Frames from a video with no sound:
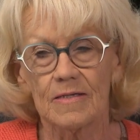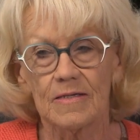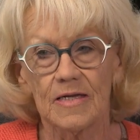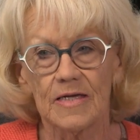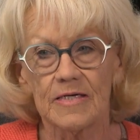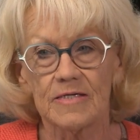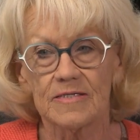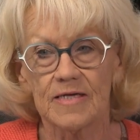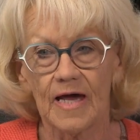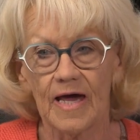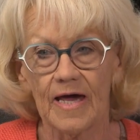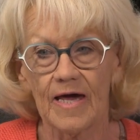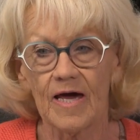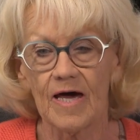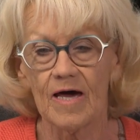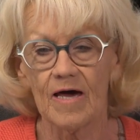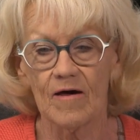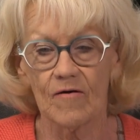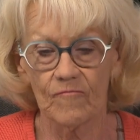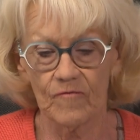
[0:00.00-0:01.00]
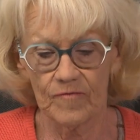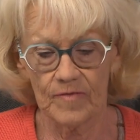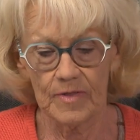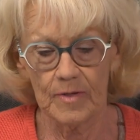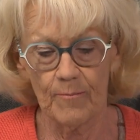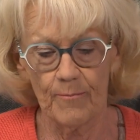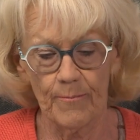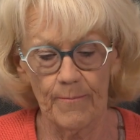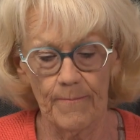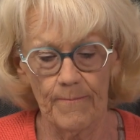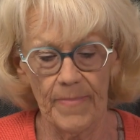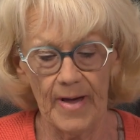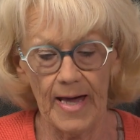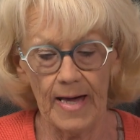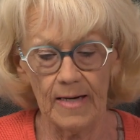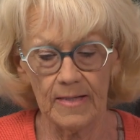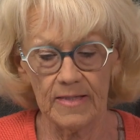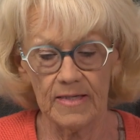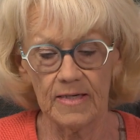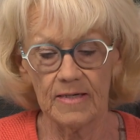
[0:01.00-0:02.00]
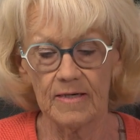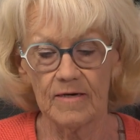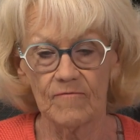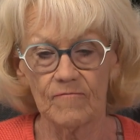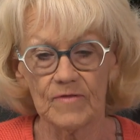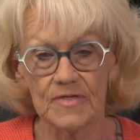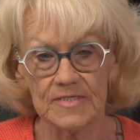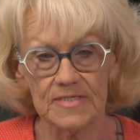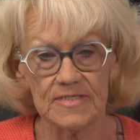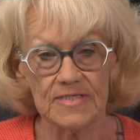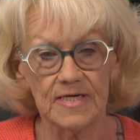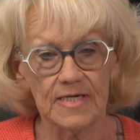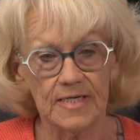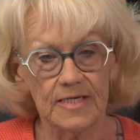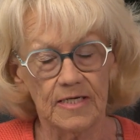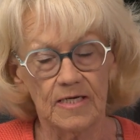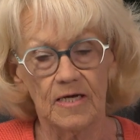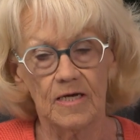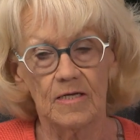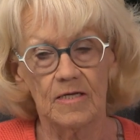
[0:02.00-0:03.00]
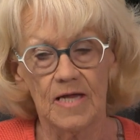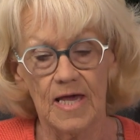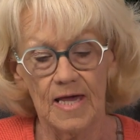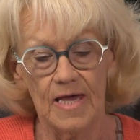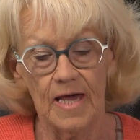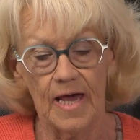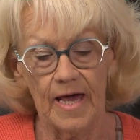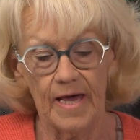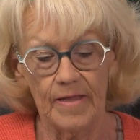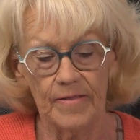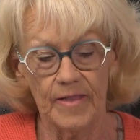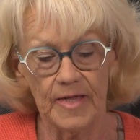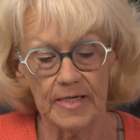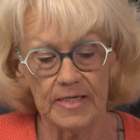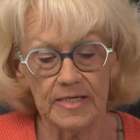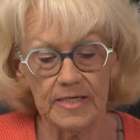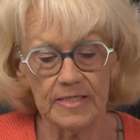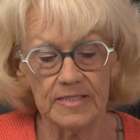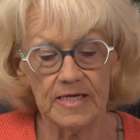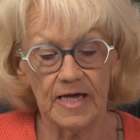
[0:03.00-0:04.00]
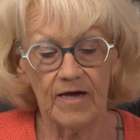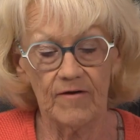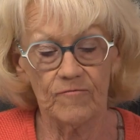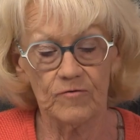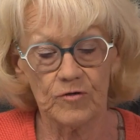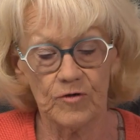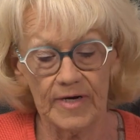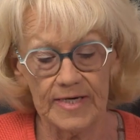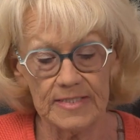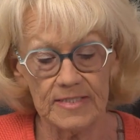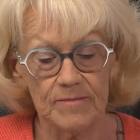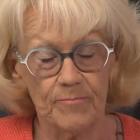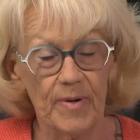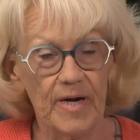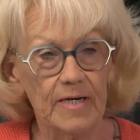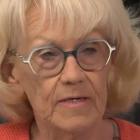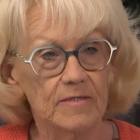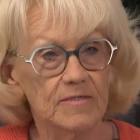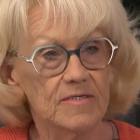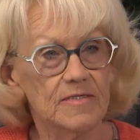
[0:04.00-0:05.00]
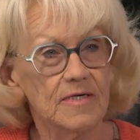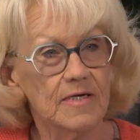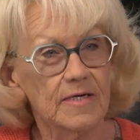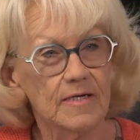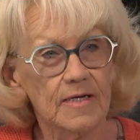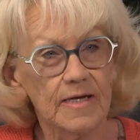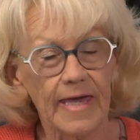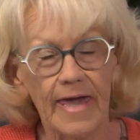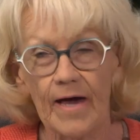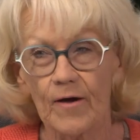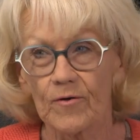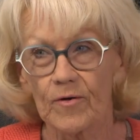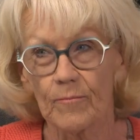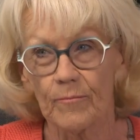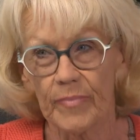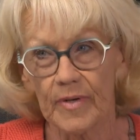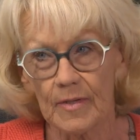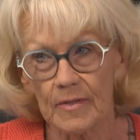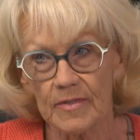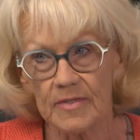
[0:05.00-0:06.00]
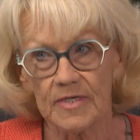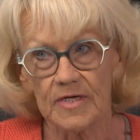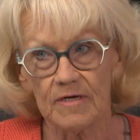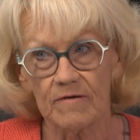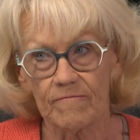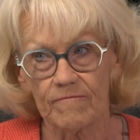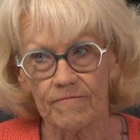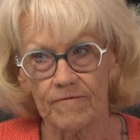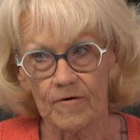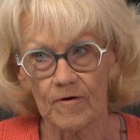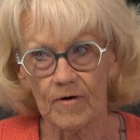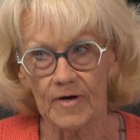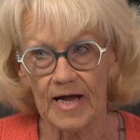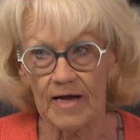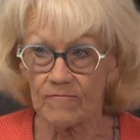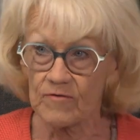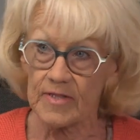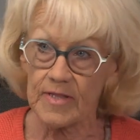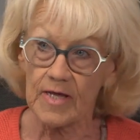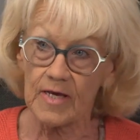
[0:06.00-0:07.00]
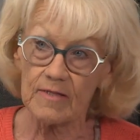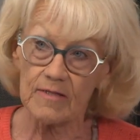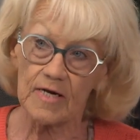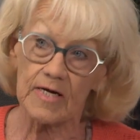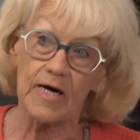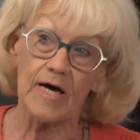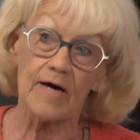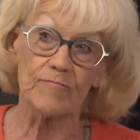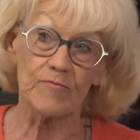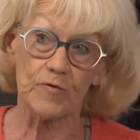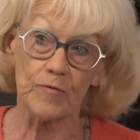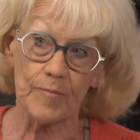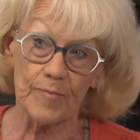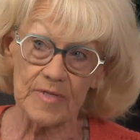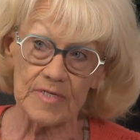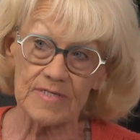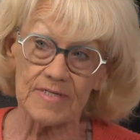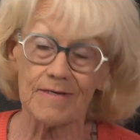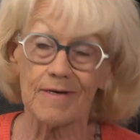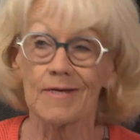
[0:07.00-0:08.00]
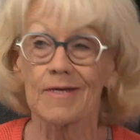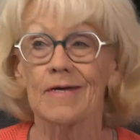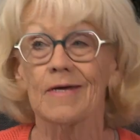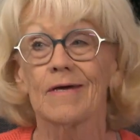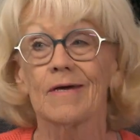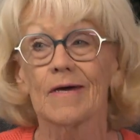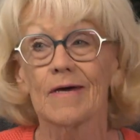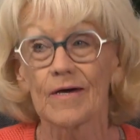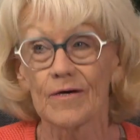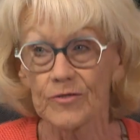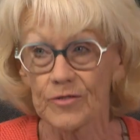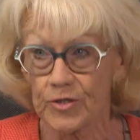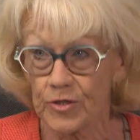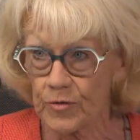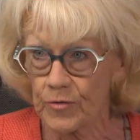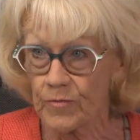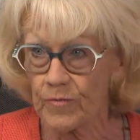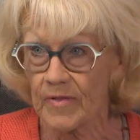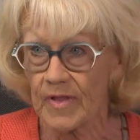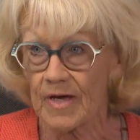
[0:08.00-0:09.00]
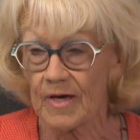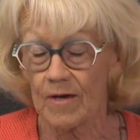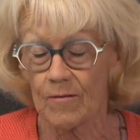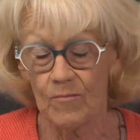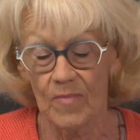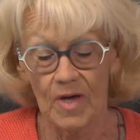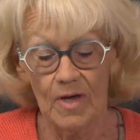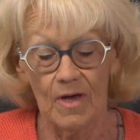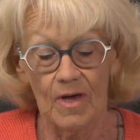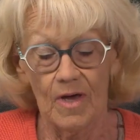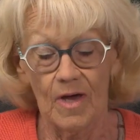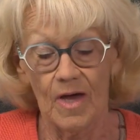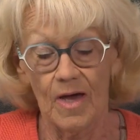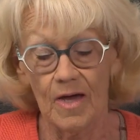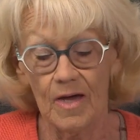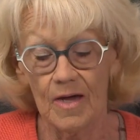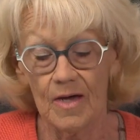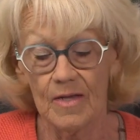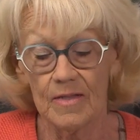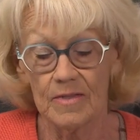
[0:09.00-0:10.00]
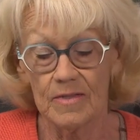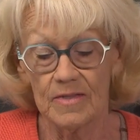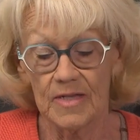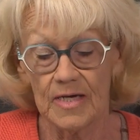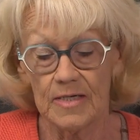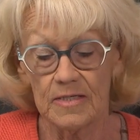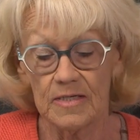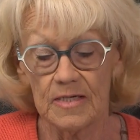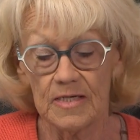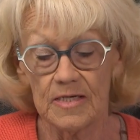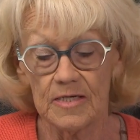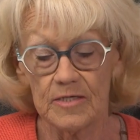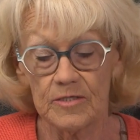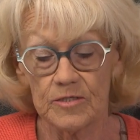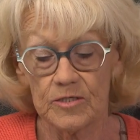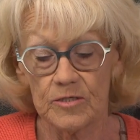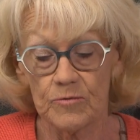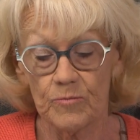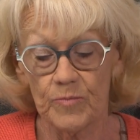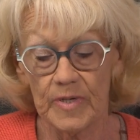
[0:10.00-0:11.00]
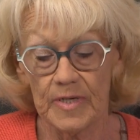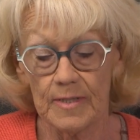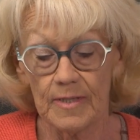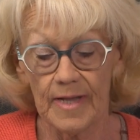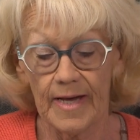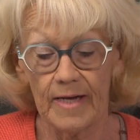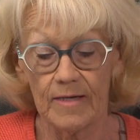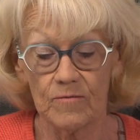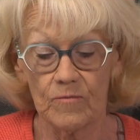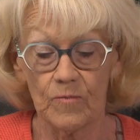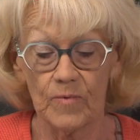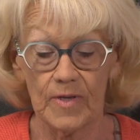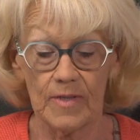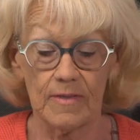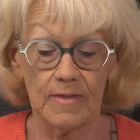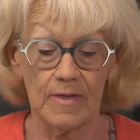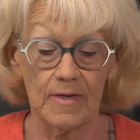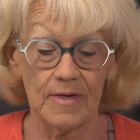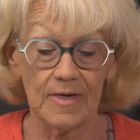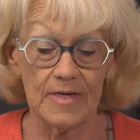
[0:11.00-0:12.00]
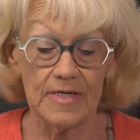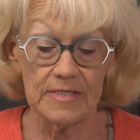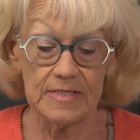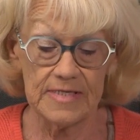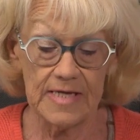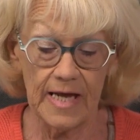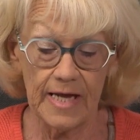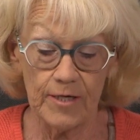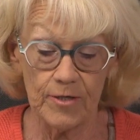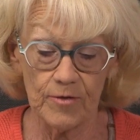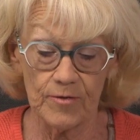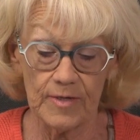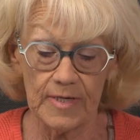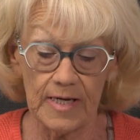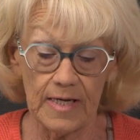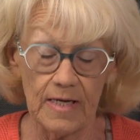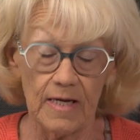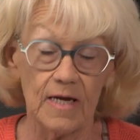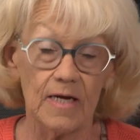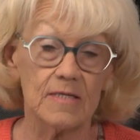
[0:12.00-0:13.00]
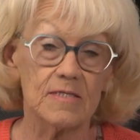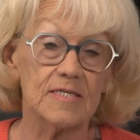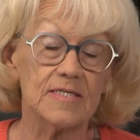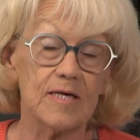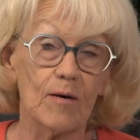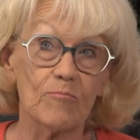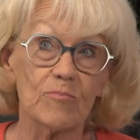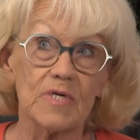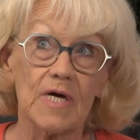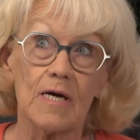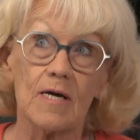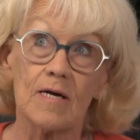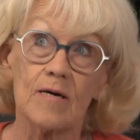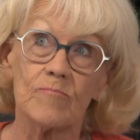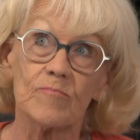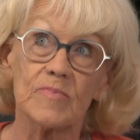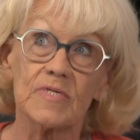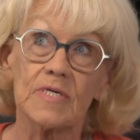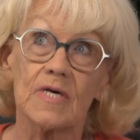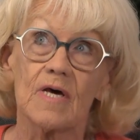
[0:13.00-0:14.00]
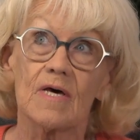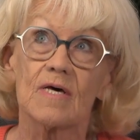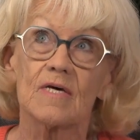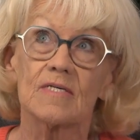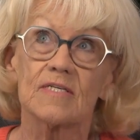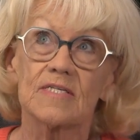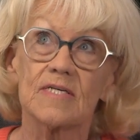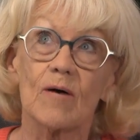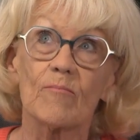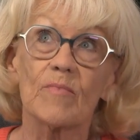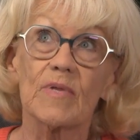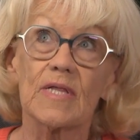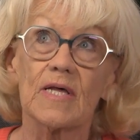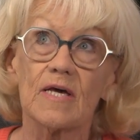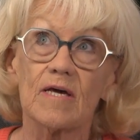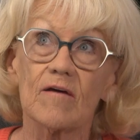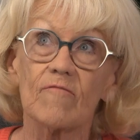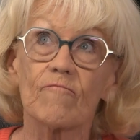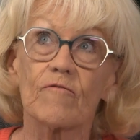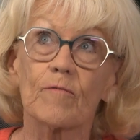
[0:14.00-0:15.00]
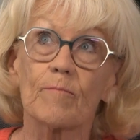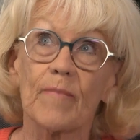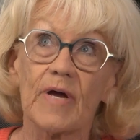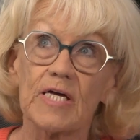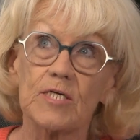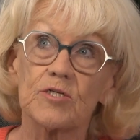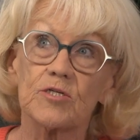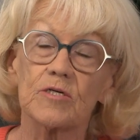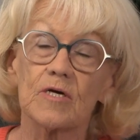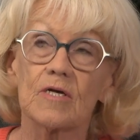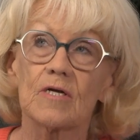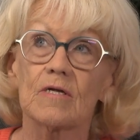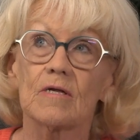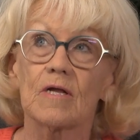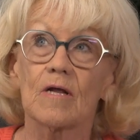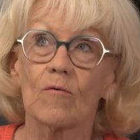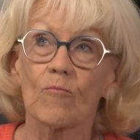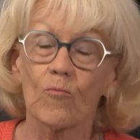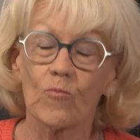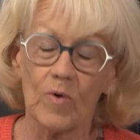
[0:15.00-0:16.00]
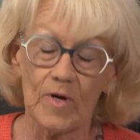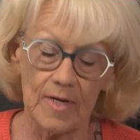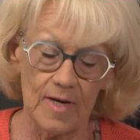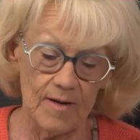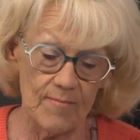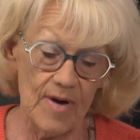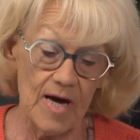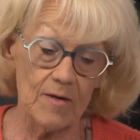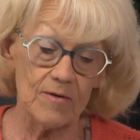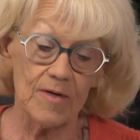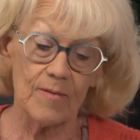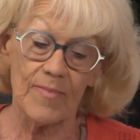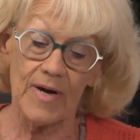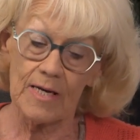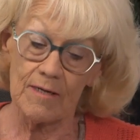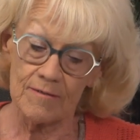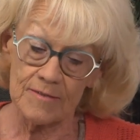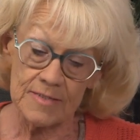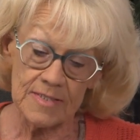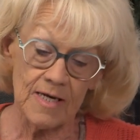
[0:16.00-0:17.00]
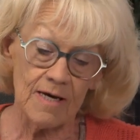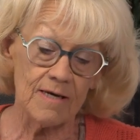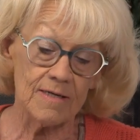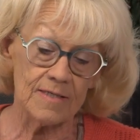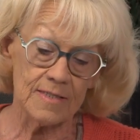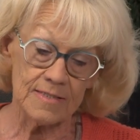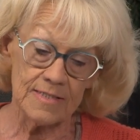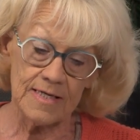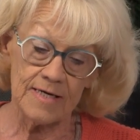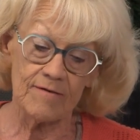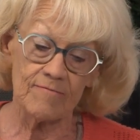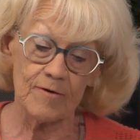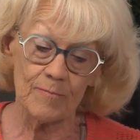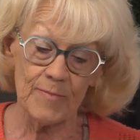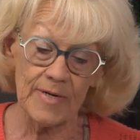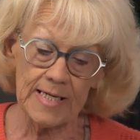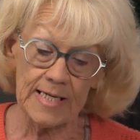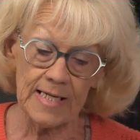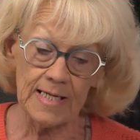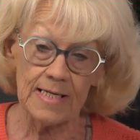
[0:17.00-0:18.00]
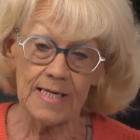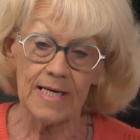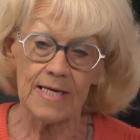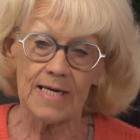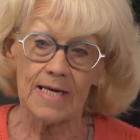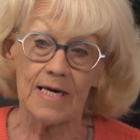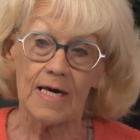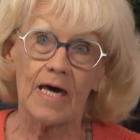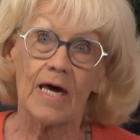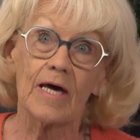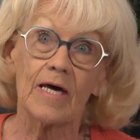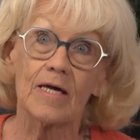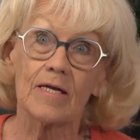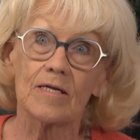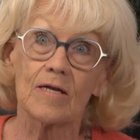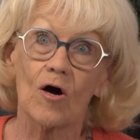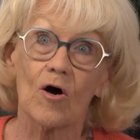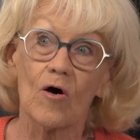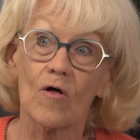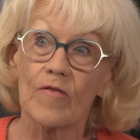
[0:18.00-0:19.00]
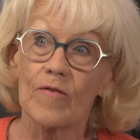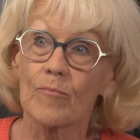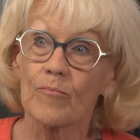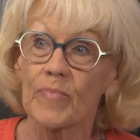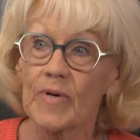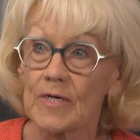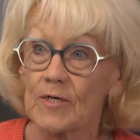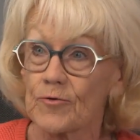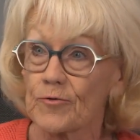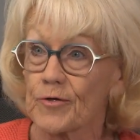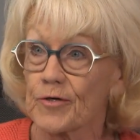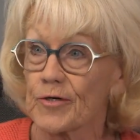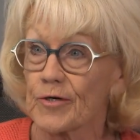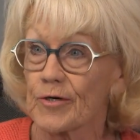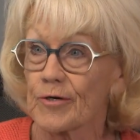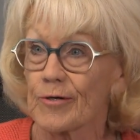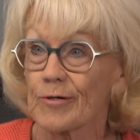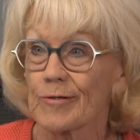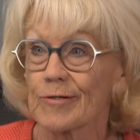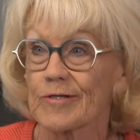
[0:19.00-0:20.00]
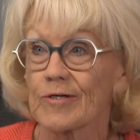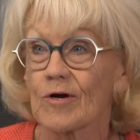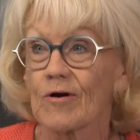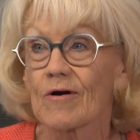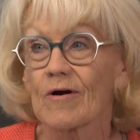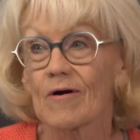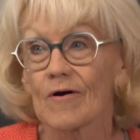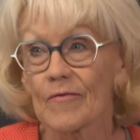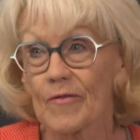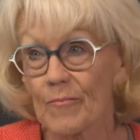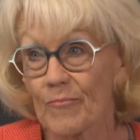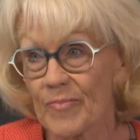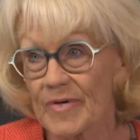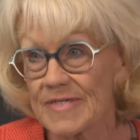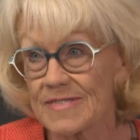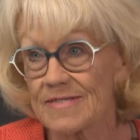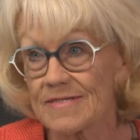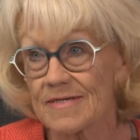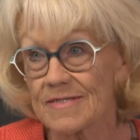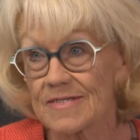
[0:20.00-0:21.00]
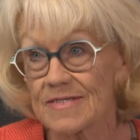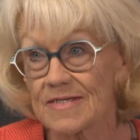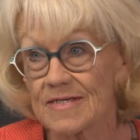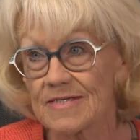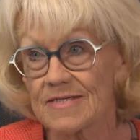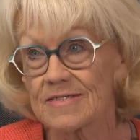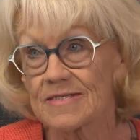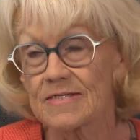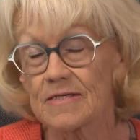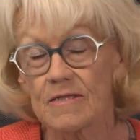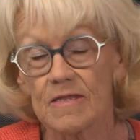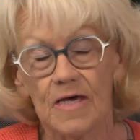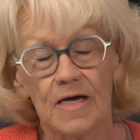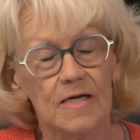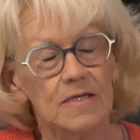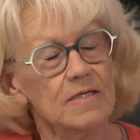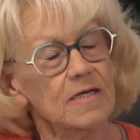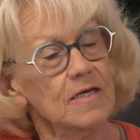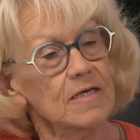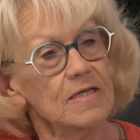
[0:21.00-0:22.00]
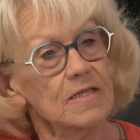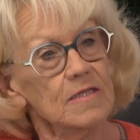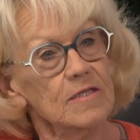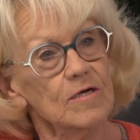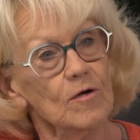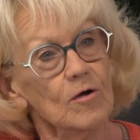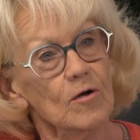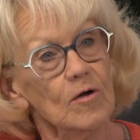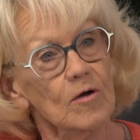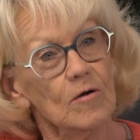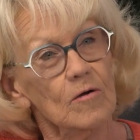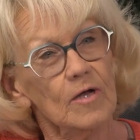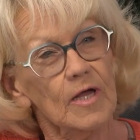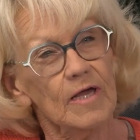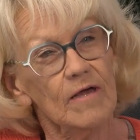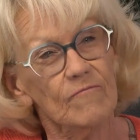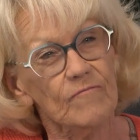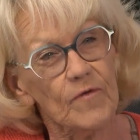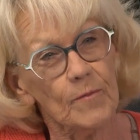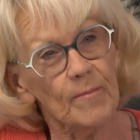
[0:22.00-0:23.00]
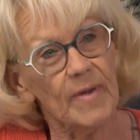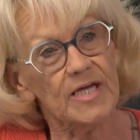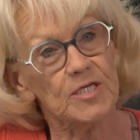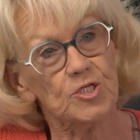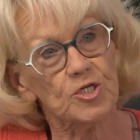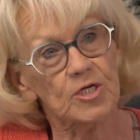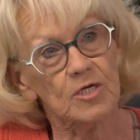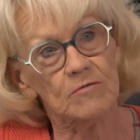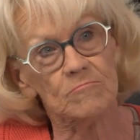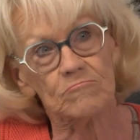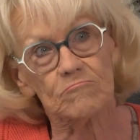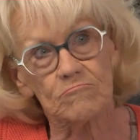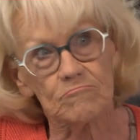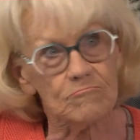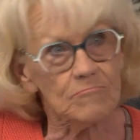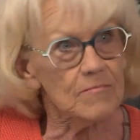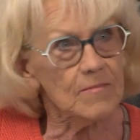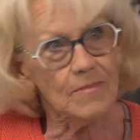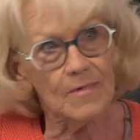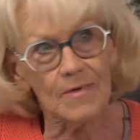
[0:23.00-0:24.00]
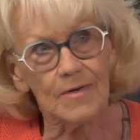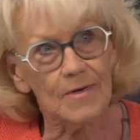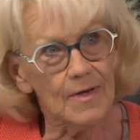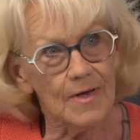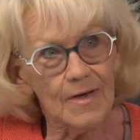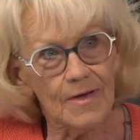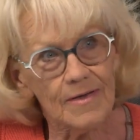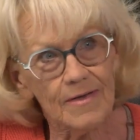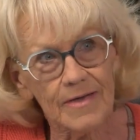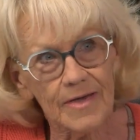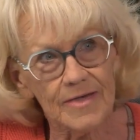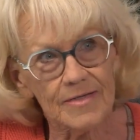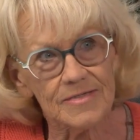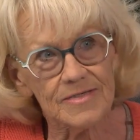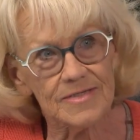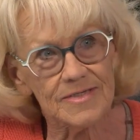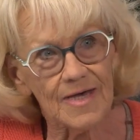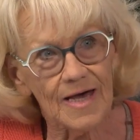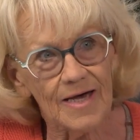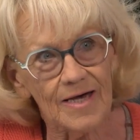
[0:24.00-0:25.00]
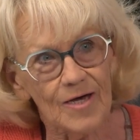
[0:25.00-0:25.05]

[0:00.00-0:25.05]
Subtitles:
need to have the backing of the city, and they need to have transparency and accountability for everything that comes from the city to them, and they need to be led with integrity. And sometimes some of the information, when I'm out and about and talking to everybody and all the builders or all the businesses, that their information gets